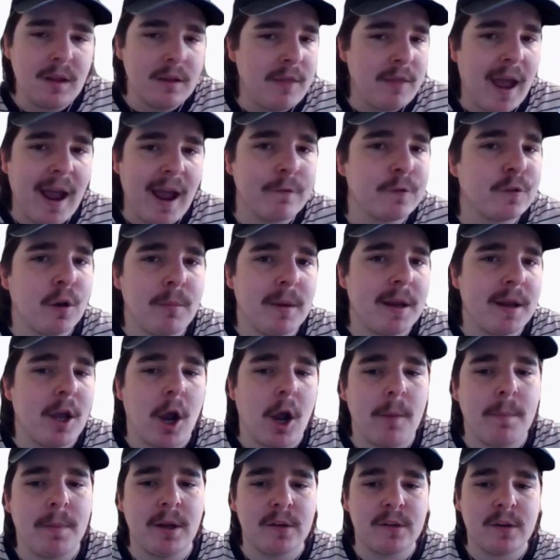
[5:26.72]
they have too many
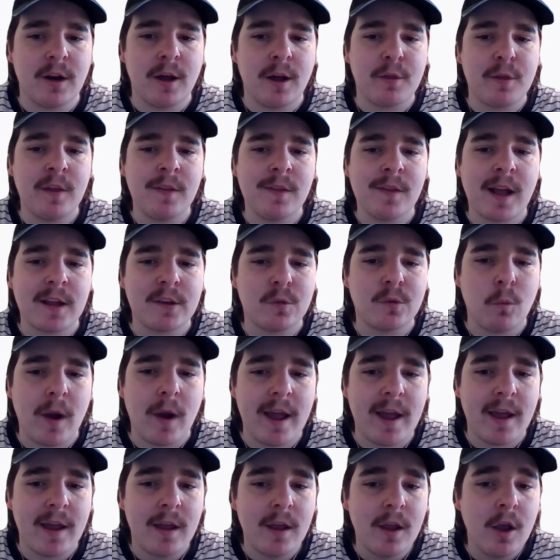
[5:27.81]
openers, and I think that's
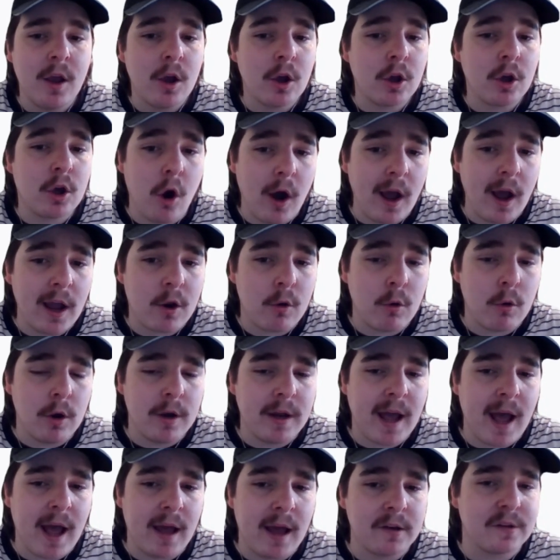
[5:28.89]
where Gaikwad
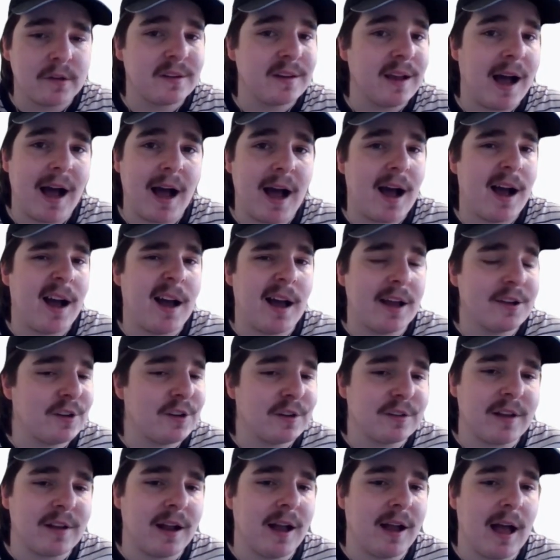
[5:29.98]
and Saha are
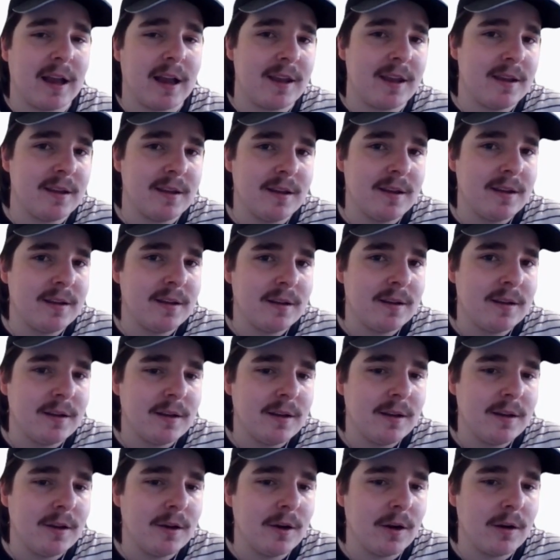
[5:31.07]
just unlucky.
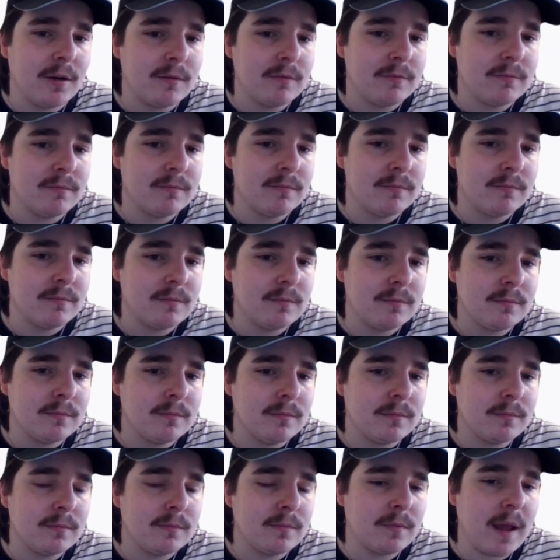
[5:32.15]
You know,
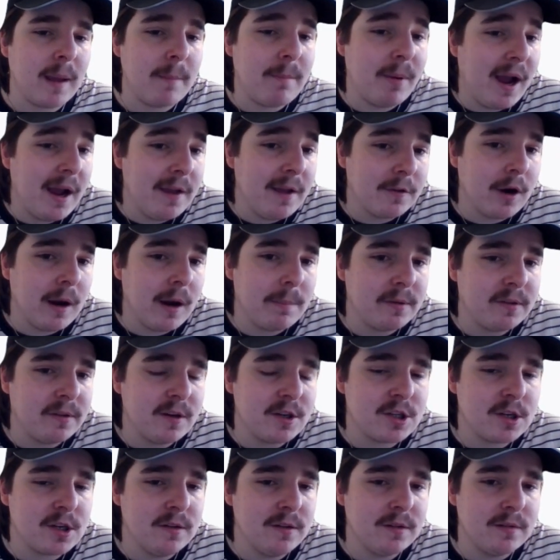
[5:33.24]
they play in the right
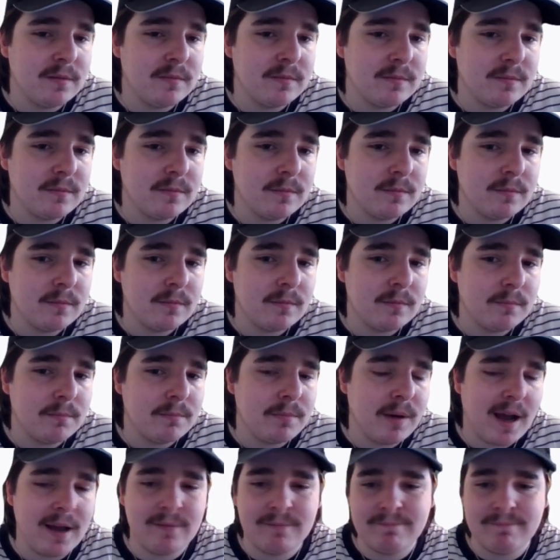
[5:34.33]
positions,
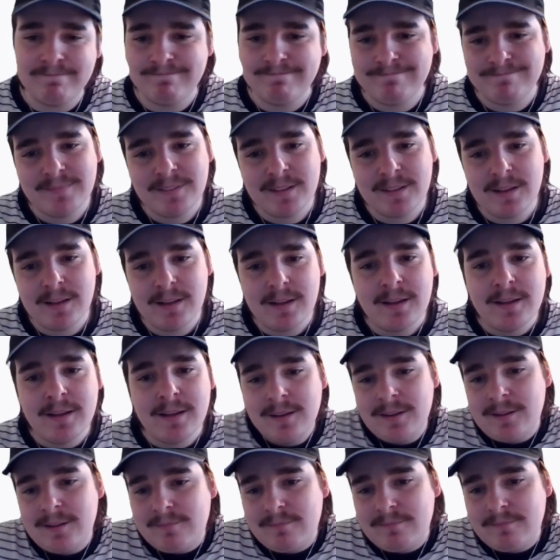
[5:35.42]
but
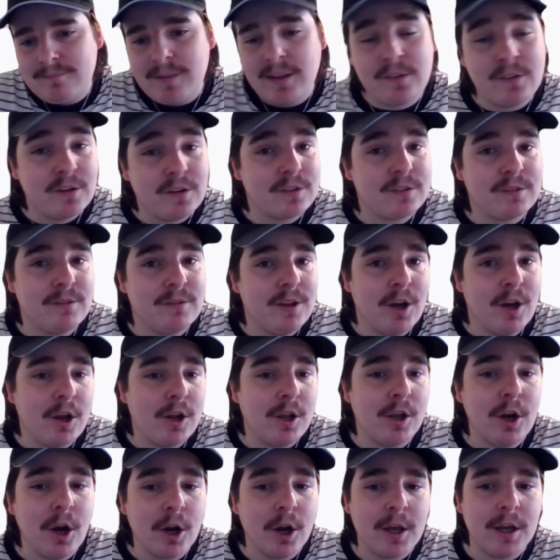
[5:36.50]
there's just you know
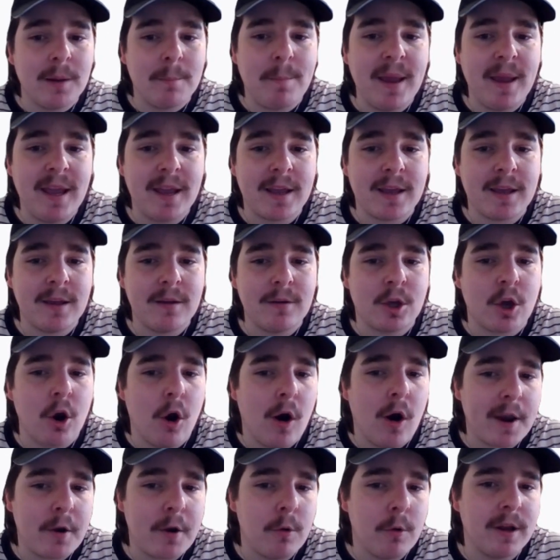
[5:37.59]
you're not going to pick
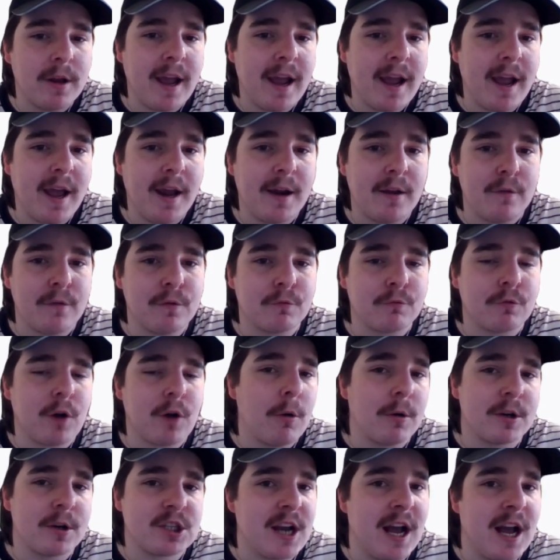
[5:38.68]
Gaikwad ahead of
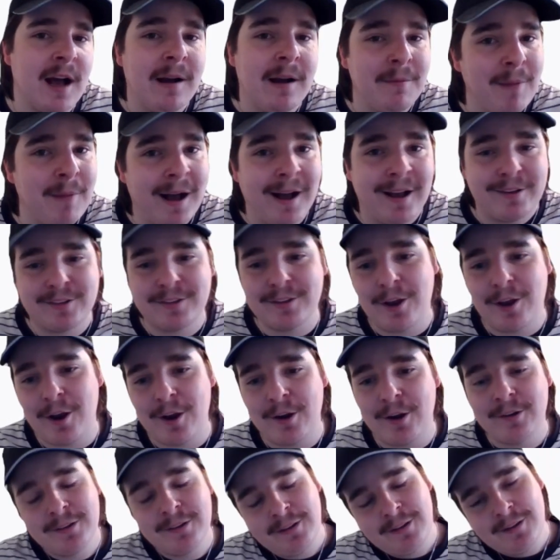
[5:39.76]
Rohit Sharma.
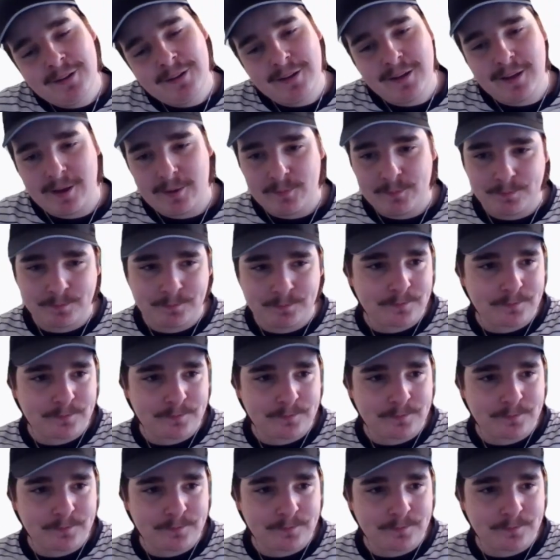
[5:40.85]
So yeah.